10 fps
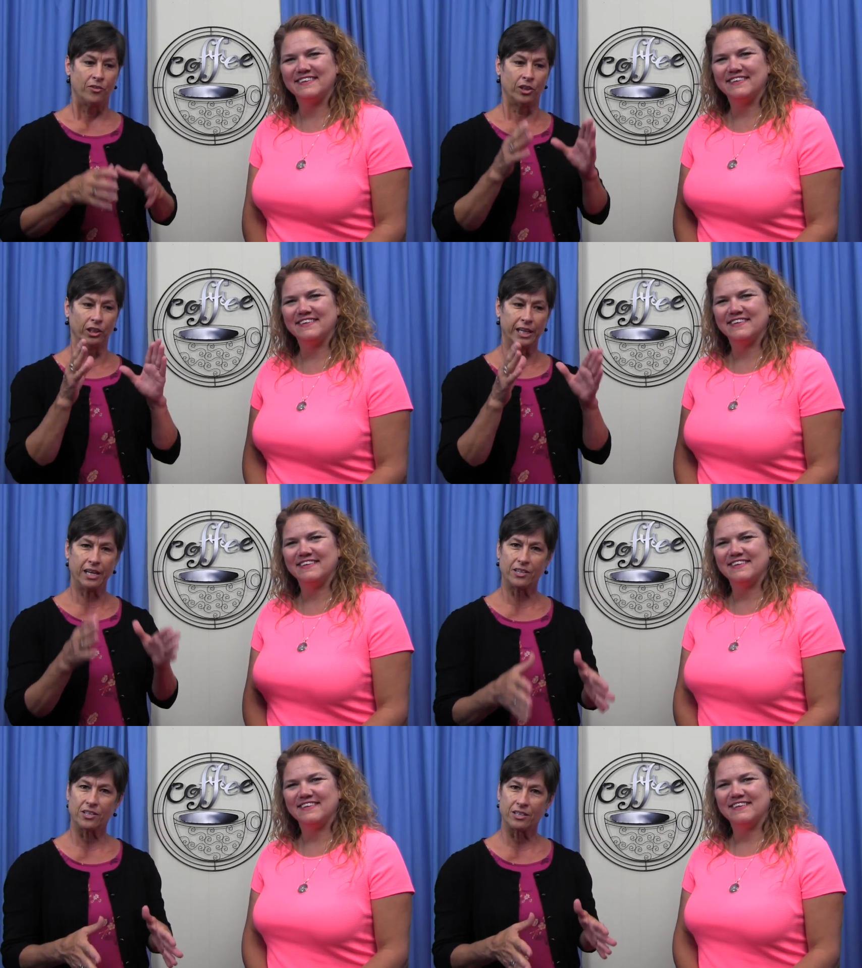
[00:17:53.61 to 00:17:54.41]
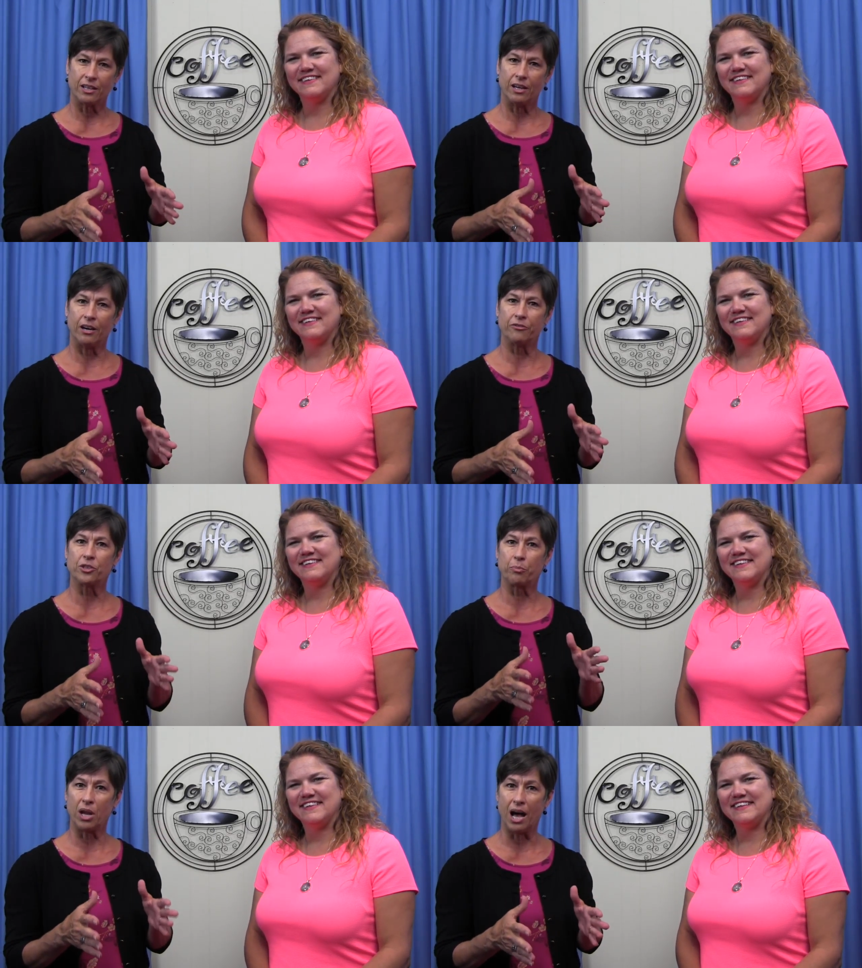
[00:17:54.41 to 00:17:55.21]
Speaker 1: list of
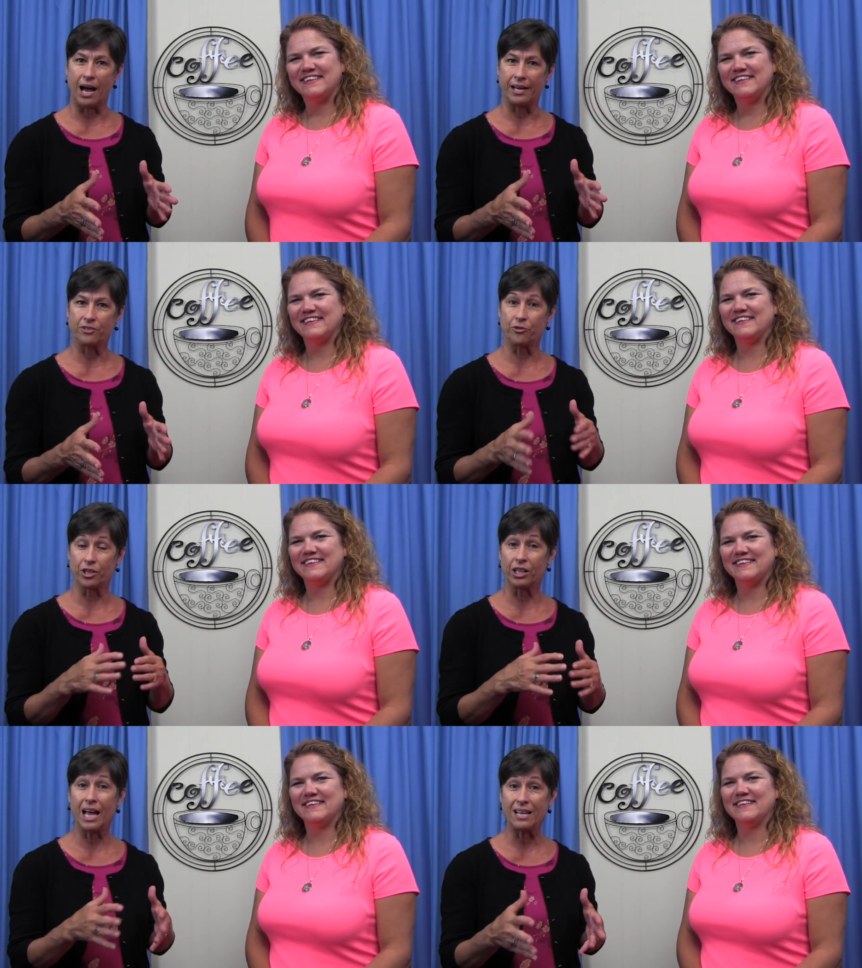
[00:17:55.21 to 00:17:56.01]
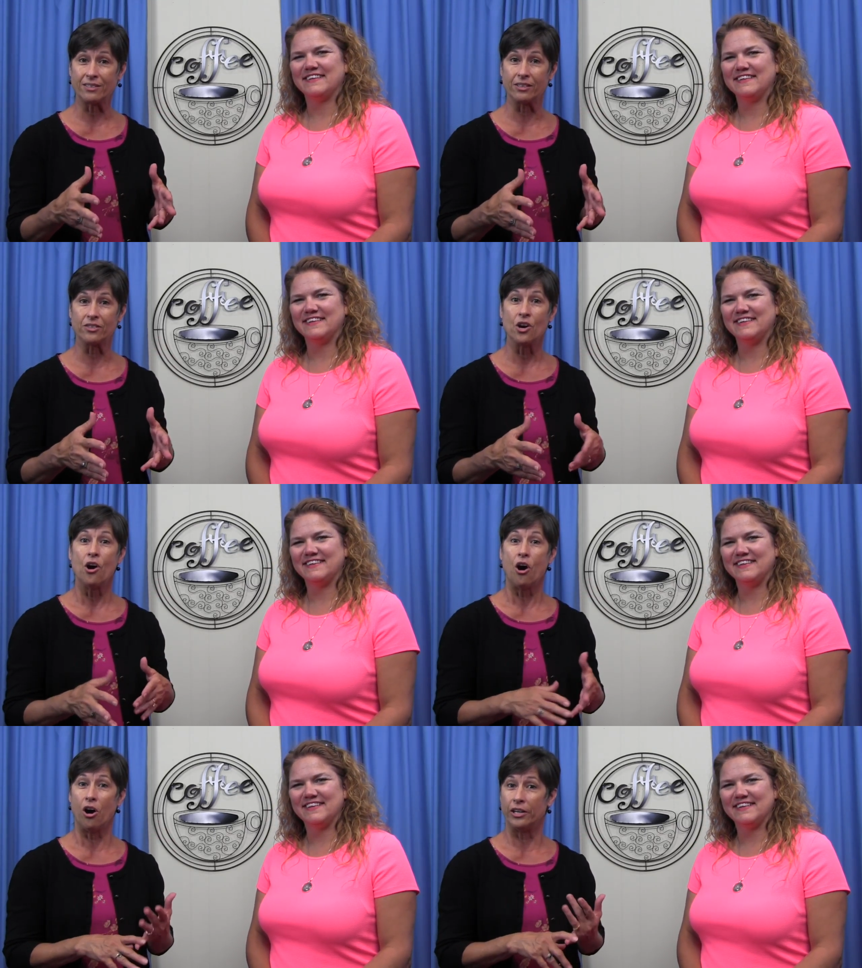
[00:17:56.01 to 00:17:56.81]
supplies for the classes
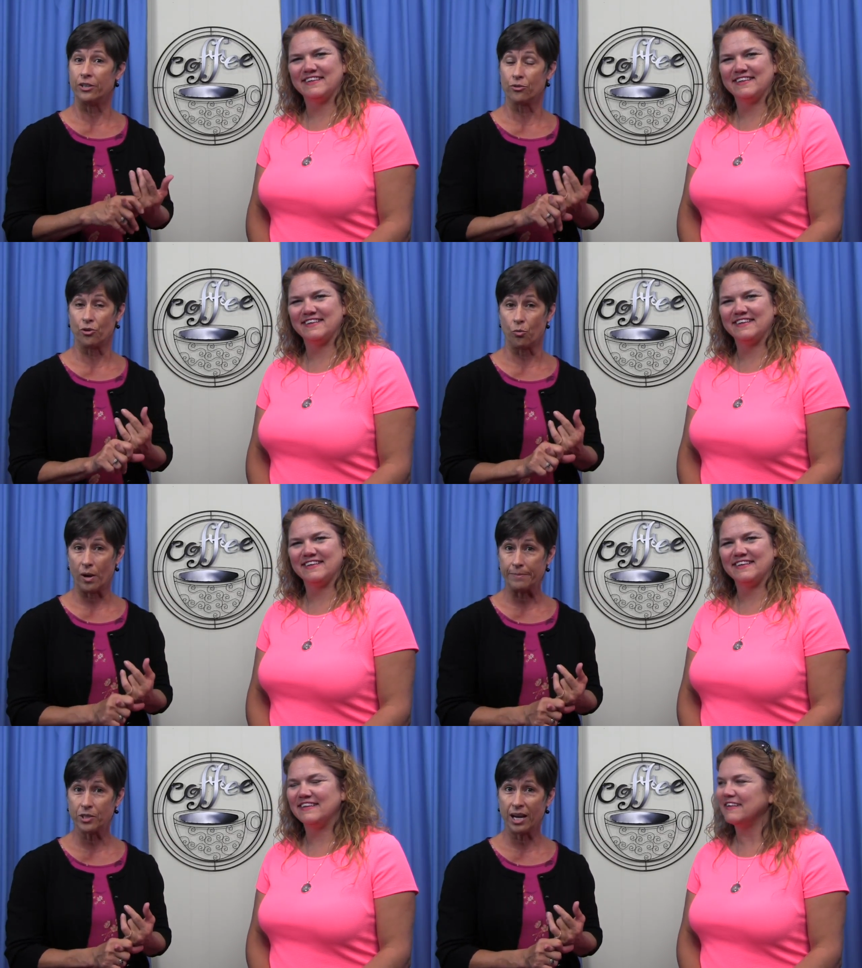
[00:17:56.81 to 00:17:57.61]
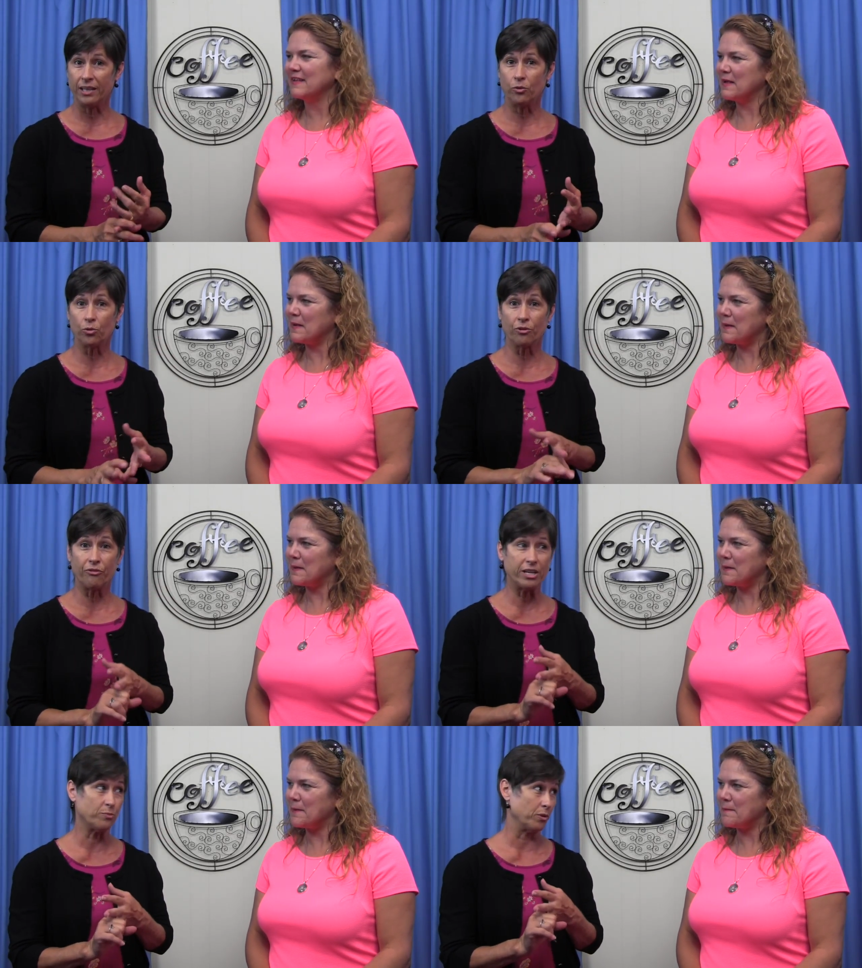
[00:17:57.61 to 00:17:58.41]
on either their website or their
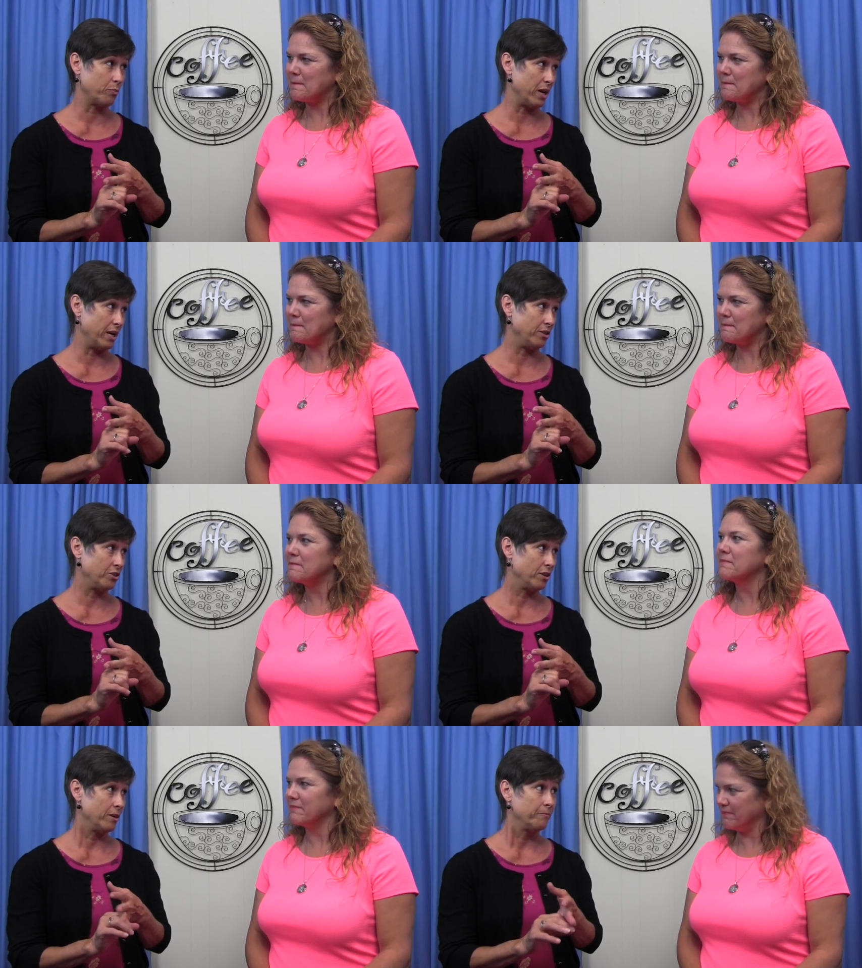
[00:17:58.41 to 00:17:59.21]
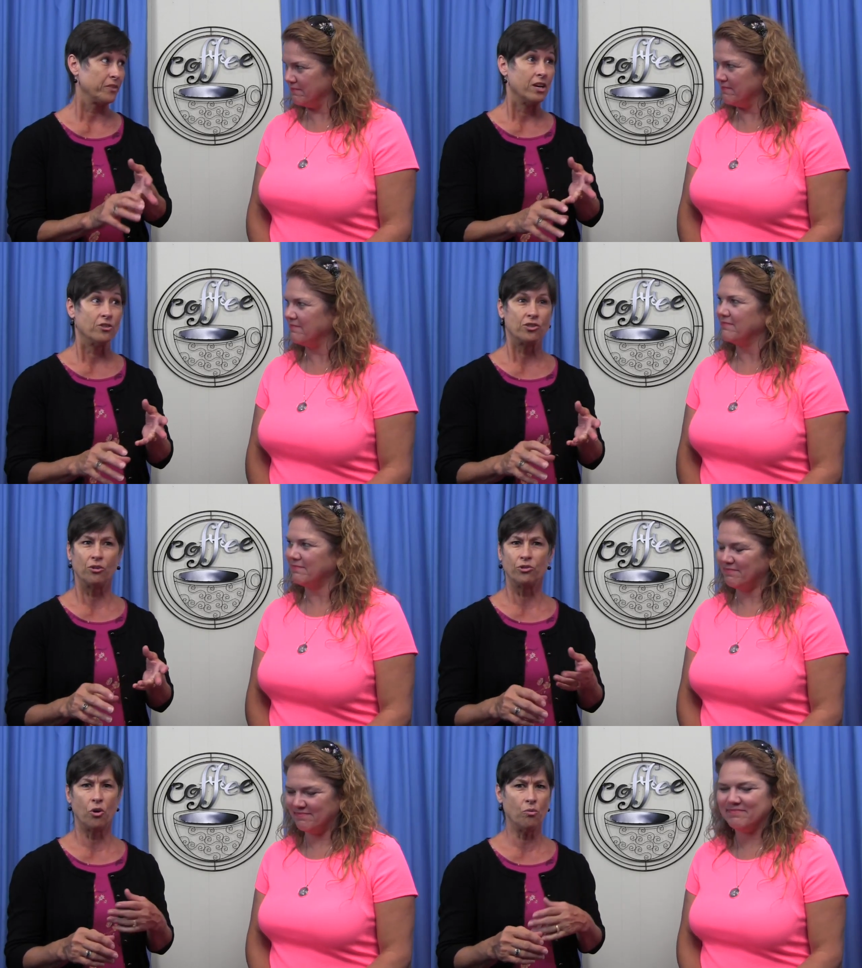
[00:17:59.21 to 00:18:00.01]
Facebook page.
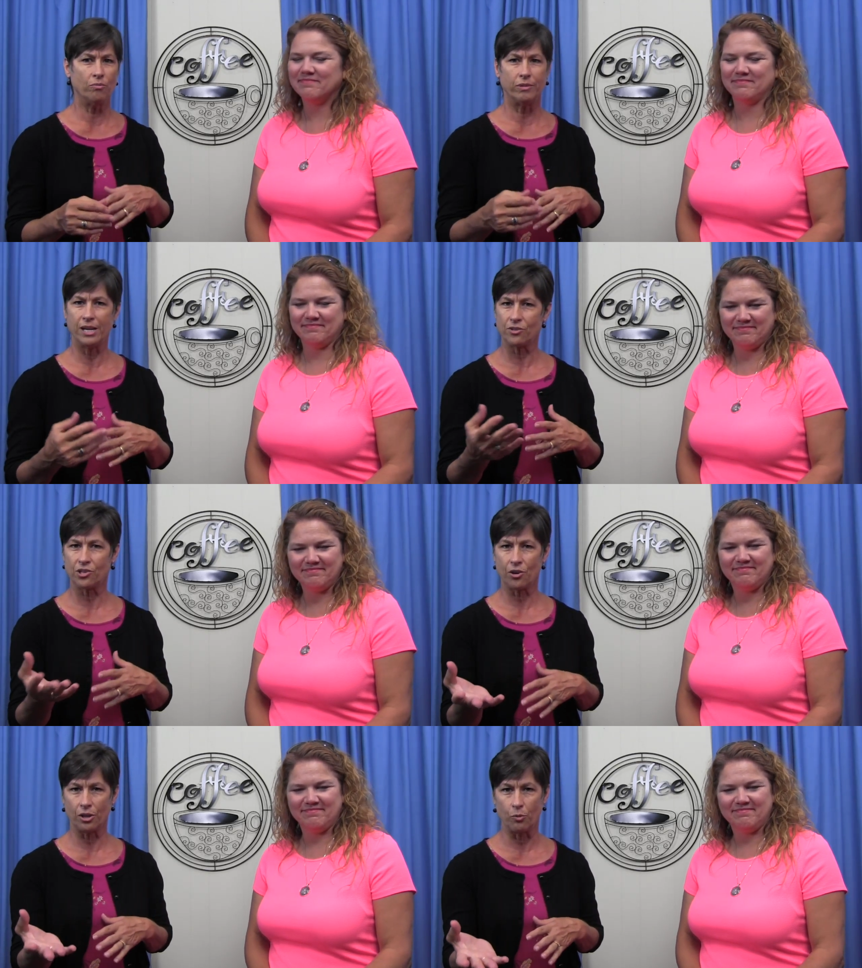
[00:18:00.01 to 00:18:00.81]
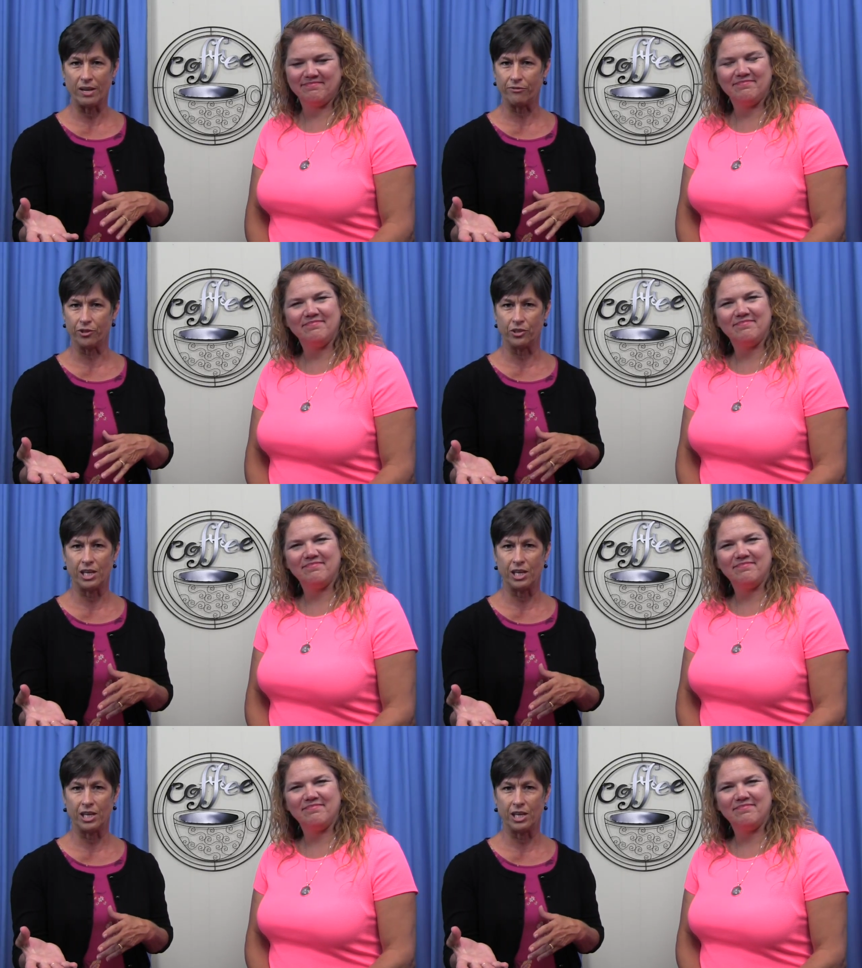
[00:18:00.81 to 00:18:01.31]
So don't necessarily wait for the